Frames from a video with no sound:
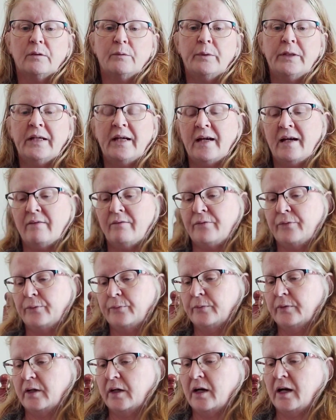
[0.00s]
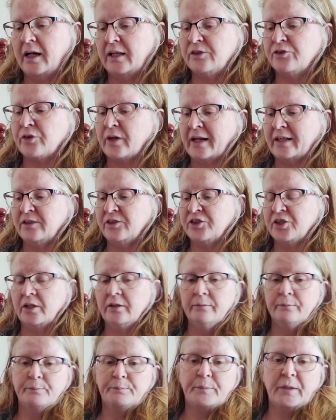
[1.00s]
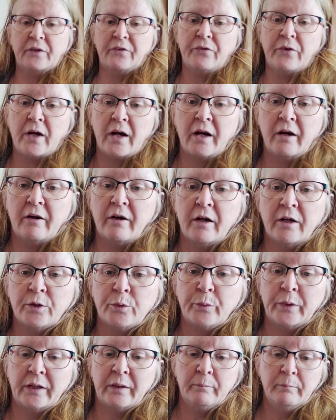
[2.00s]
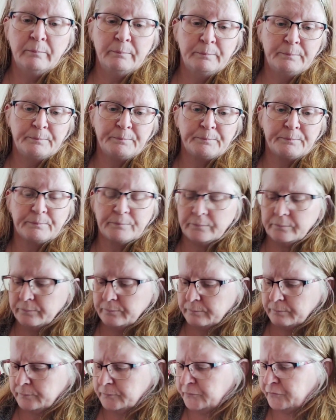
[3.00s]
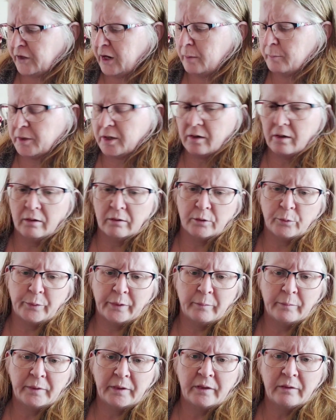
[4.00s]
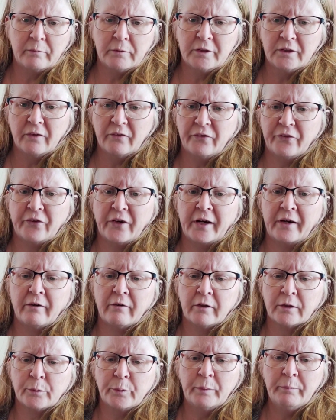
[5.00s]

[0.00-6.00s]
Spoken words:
we have Hydrangea by Fire on a Whim. Fiber on a Whim, even, not Fire on a